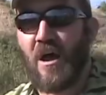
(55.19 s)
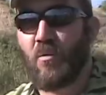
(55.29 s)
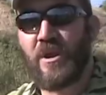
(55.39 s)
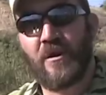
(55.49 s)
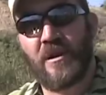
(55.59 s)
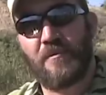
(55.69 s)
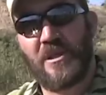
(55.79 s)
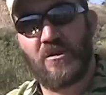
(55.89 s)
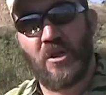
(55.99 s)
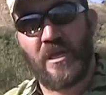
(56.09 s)
We are going to
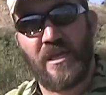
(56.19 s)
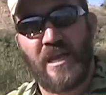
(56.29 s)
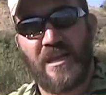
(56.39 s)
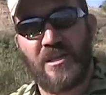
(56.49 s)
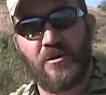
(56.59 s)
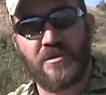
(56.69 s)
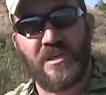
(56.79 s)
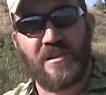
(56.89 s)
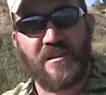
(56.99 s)
be looking and using